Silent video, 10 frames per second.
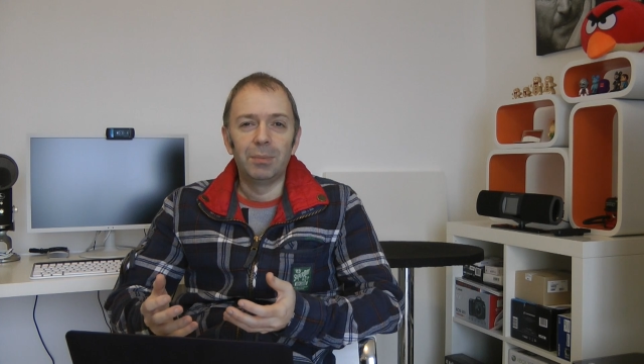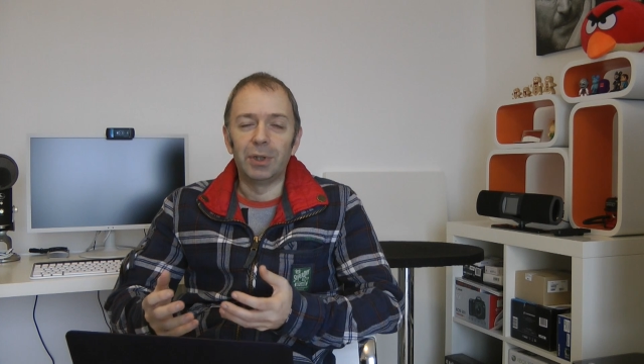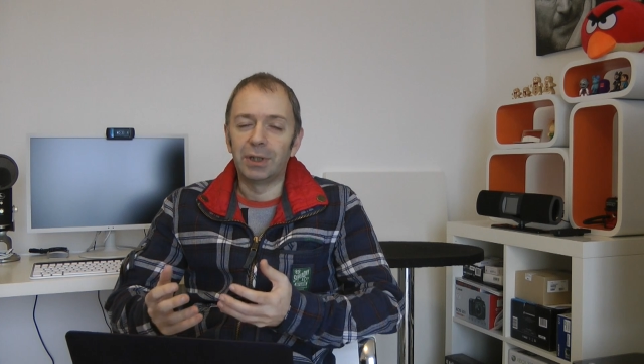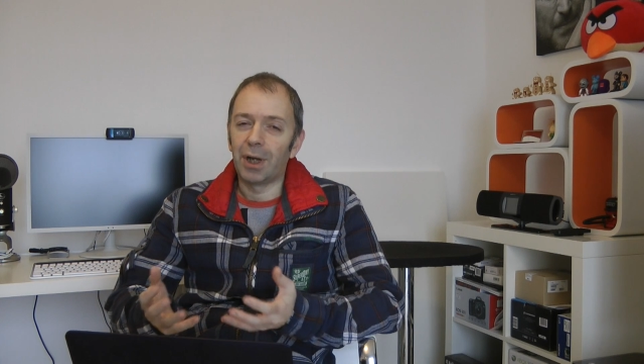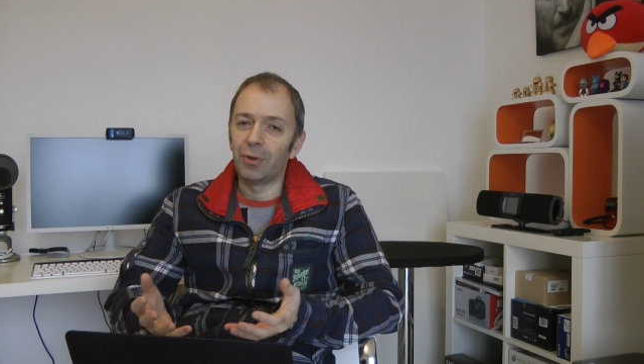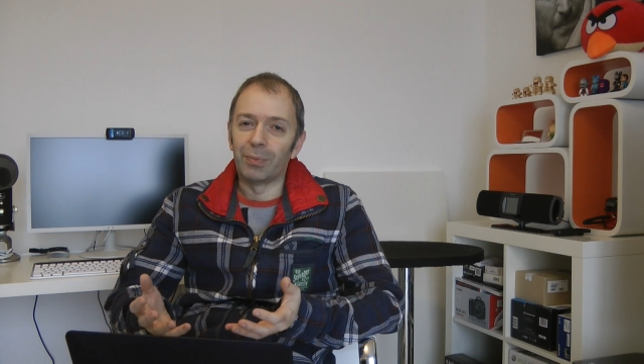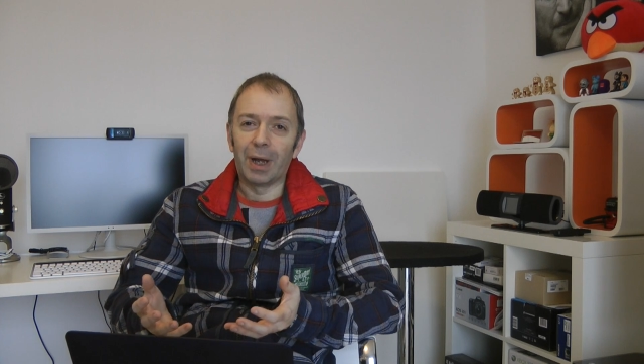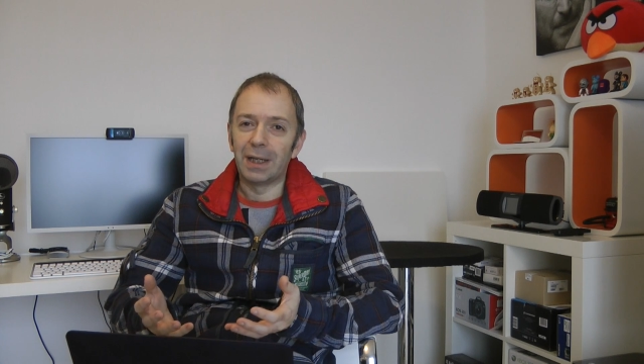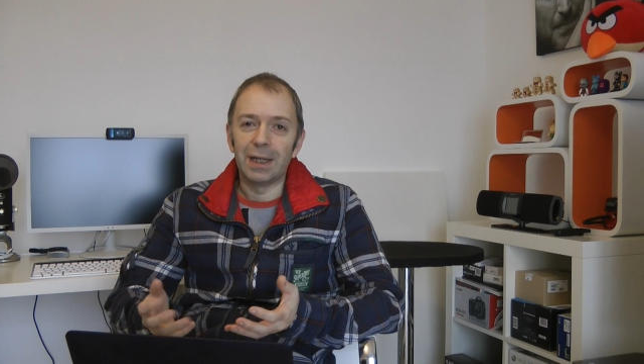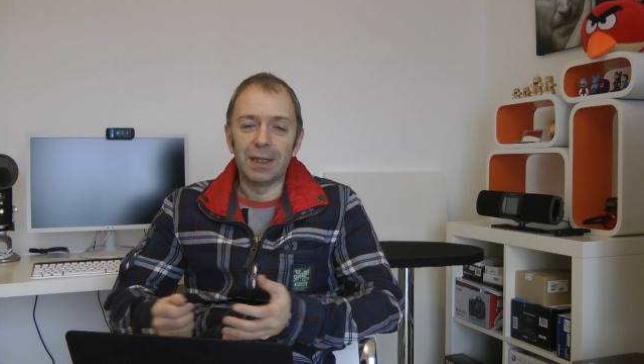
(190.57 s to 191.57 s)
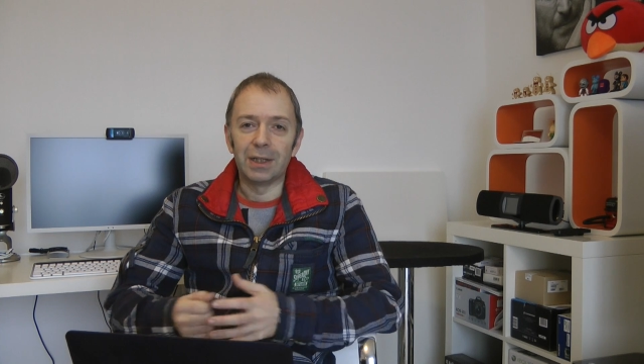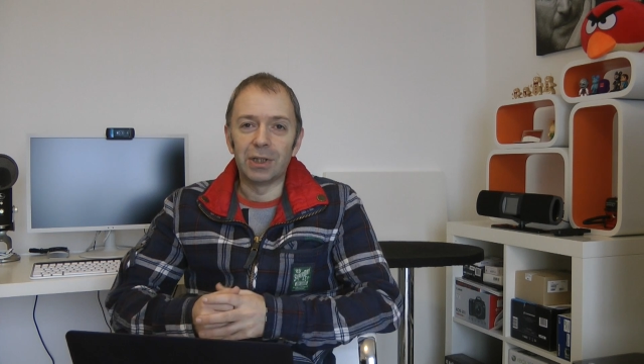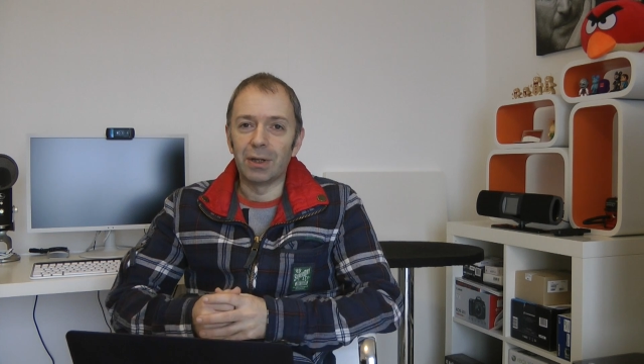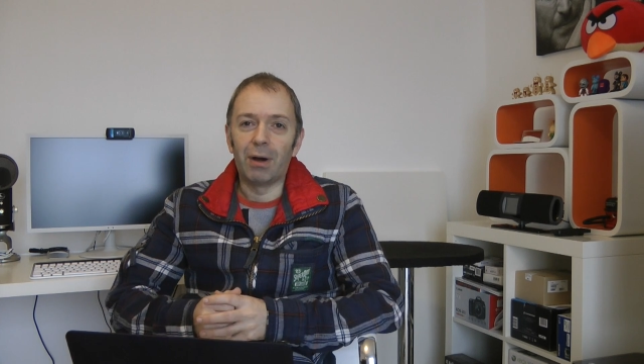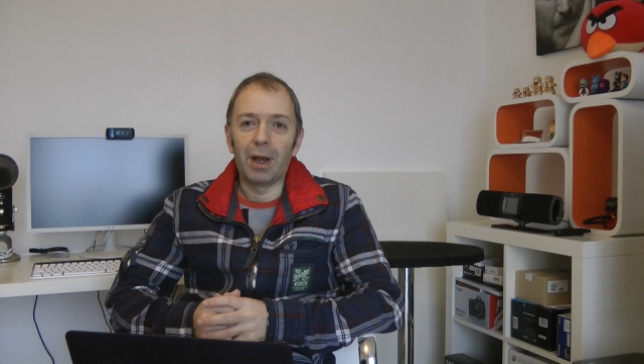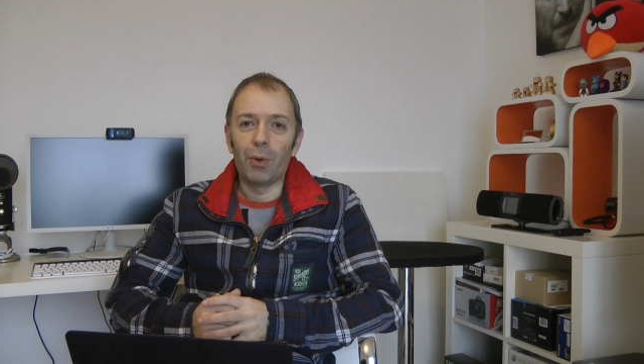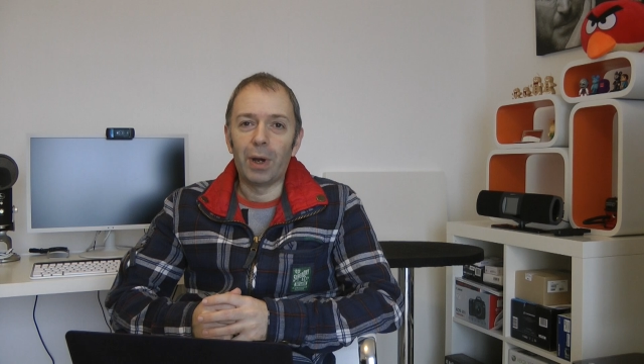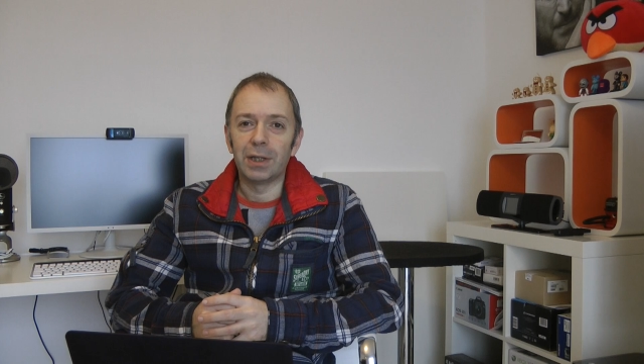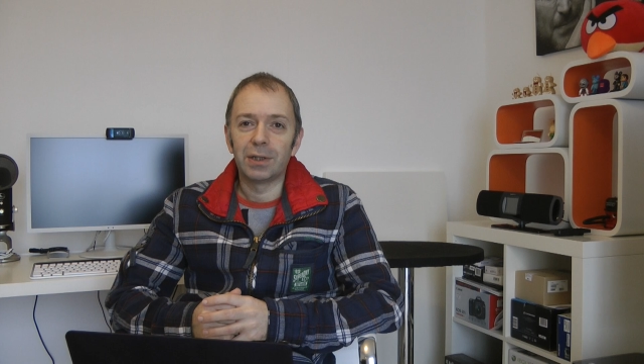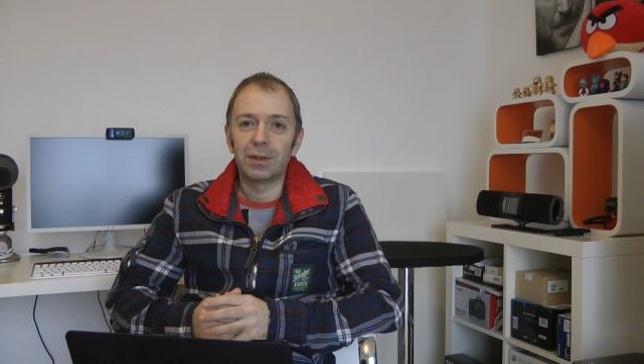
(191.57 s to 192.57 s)
but don't make it into
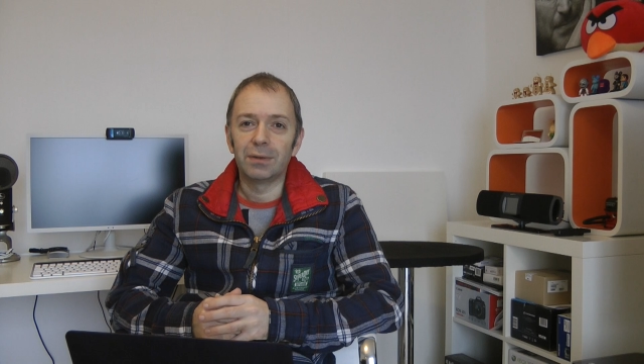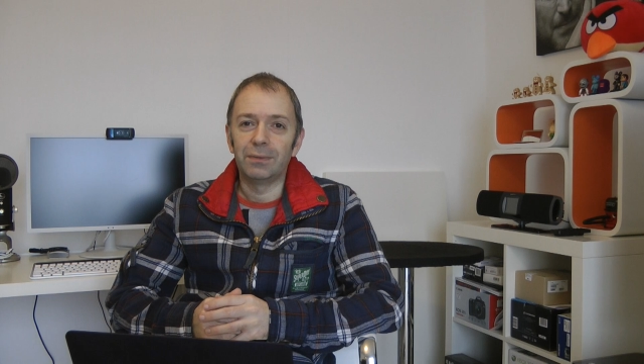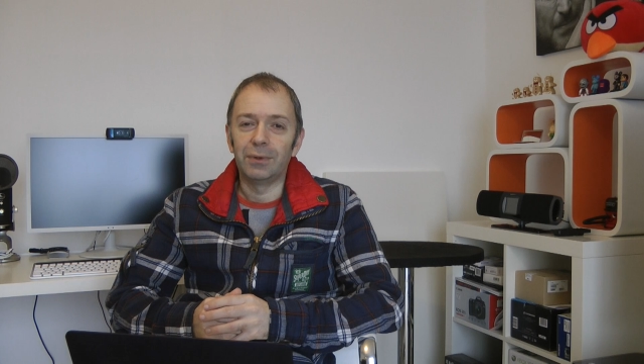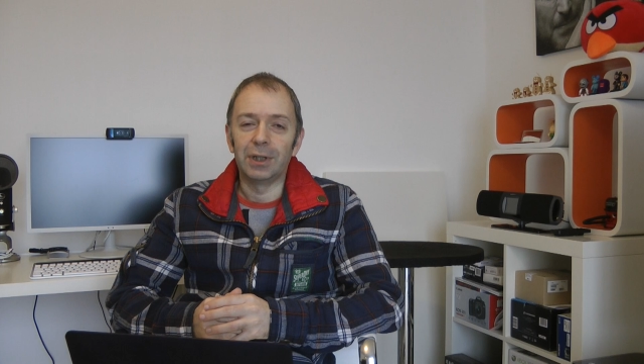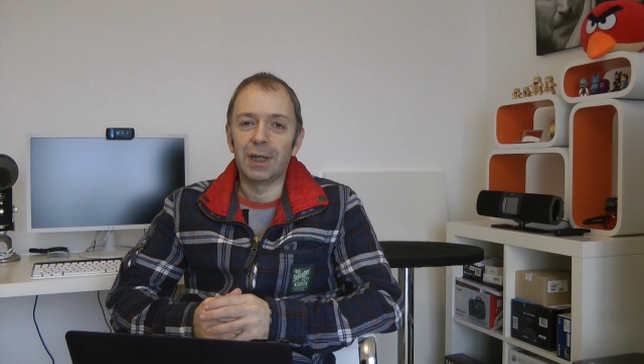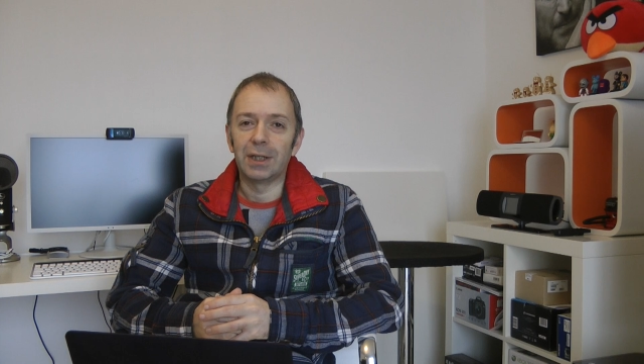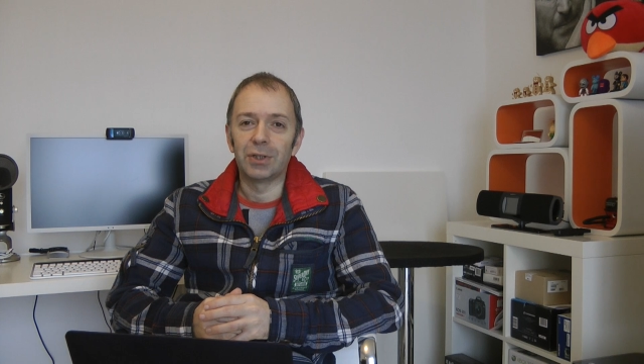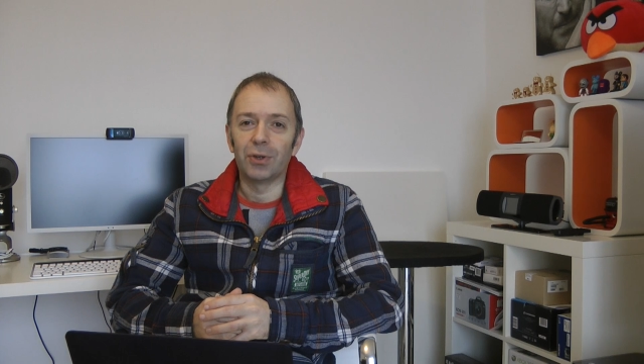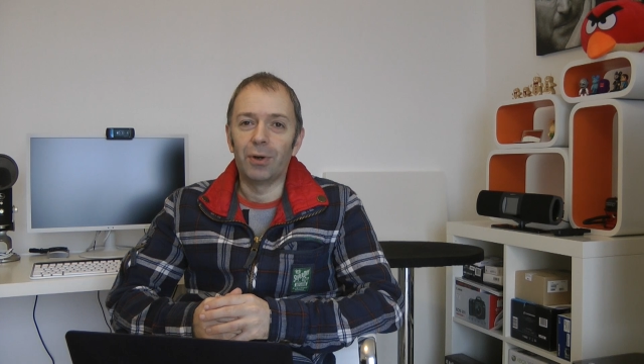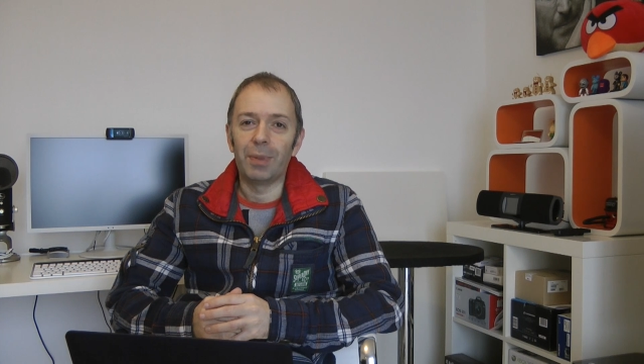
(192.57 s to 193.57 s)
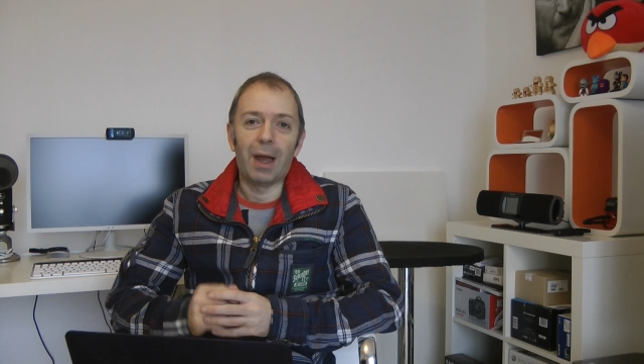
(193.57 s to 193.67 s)
iOS for the desktop.